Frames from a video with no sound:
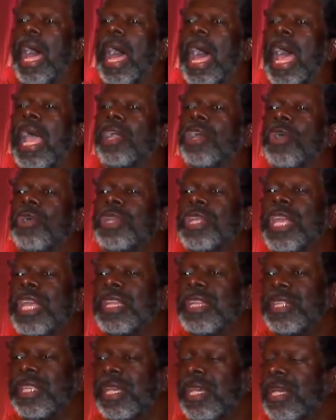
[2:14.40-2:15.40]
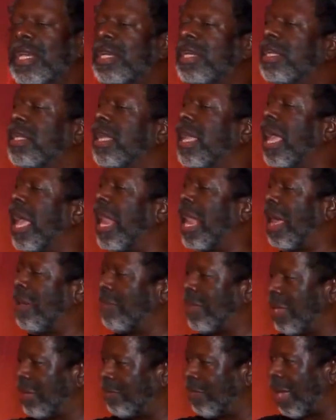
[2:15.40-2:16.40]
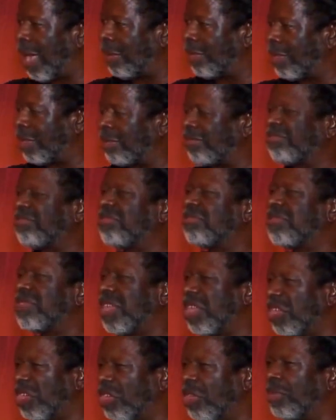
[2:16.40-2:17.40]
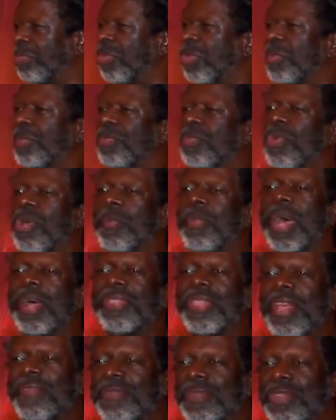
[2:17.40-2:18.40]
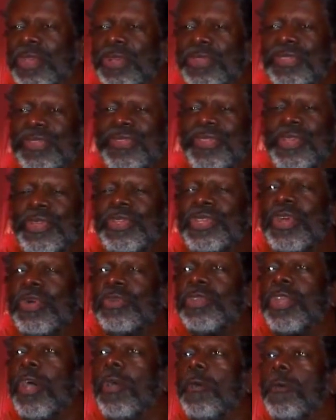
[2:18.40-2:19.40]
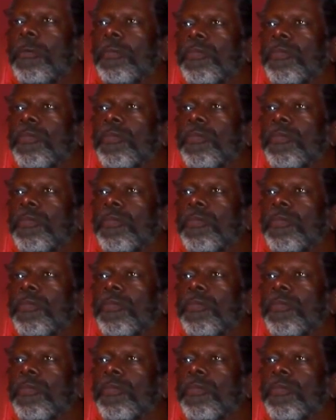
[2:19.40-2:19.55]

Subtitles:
I go to India and I meet Baba. Tell you a little more about that for those of you who don't know.